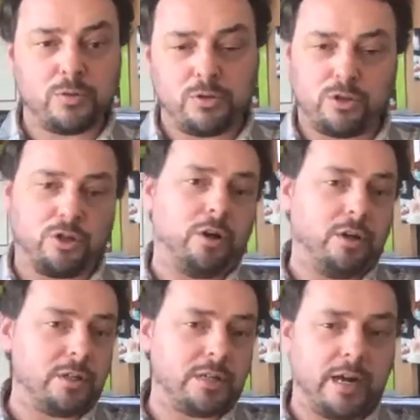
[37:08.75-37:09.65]

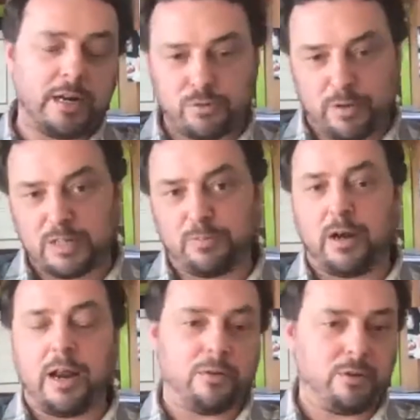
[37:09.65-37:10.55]
started inside and
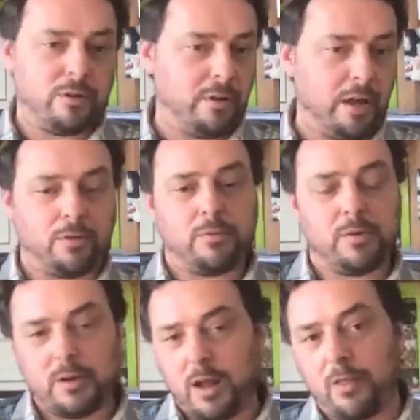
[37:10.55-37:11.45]
transplanted out into the other
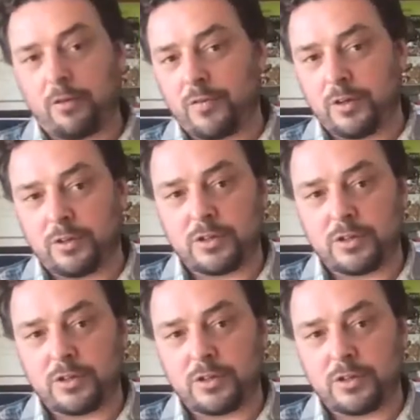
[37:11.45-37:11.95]
other fields.